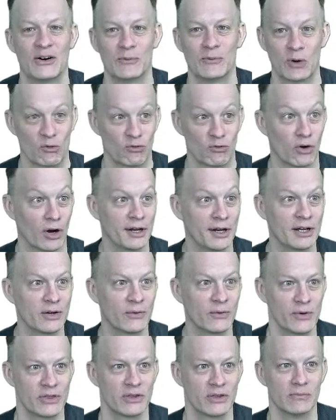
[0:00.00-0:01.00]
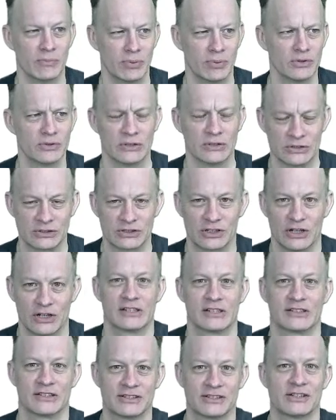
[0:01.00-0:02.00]
Running with the bulls
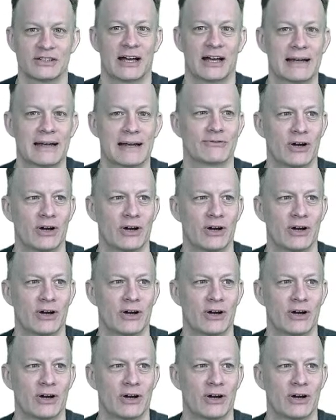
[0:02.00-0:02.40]
causes a lot of